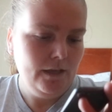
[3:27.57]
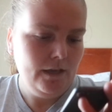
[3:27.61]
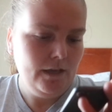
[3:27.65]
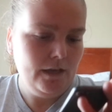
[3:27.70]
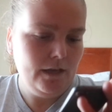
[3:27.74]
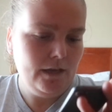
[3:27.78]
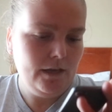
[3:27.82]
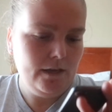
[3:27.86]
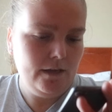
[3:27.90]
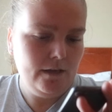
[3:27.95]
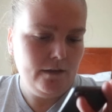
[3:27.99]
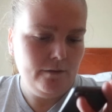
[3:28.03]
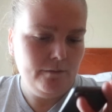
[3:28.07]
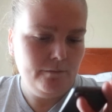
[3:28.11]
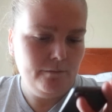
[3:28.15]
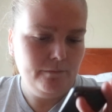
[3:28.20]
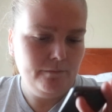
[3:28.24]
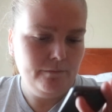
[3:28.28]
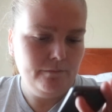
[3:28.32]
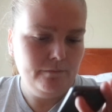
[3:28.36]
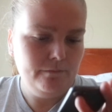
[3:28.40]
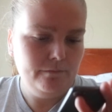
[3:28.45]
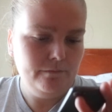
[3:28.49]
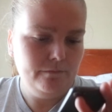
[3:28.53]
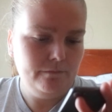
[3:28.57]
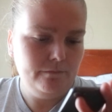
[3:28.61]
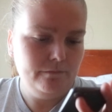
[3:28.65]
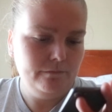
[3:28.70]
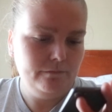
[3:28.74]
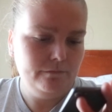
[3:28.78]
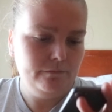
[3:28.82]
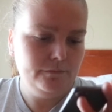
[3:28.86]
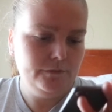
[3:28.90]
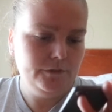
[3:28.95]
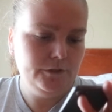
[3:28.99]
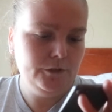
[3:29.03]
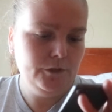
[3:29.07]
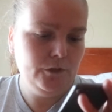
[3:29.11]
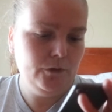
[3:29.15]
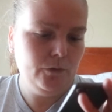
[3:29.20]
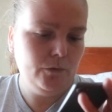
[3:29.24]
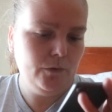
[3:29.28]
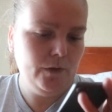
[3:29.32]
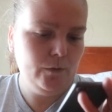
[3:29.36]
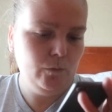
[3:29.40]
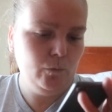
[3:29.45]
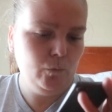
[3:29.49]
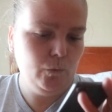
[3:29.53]
Um,
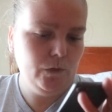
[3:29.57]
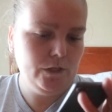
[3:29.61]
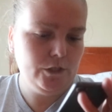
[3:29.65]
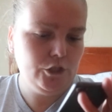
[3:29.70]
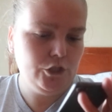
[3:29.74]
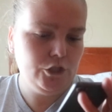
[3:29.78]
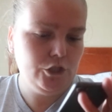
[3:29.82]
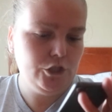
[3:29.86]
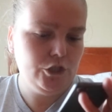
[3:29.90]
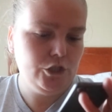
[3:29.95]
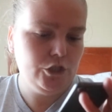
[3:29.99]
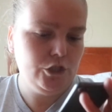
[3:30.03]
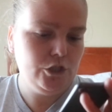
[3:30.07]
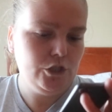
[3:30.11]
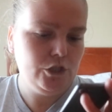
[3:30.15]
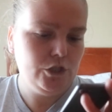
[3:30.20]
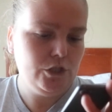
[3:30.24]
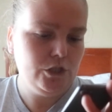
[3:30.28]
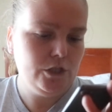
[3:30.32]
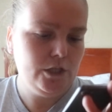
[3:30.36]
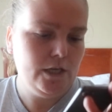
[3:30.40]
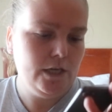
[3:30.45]
so, and which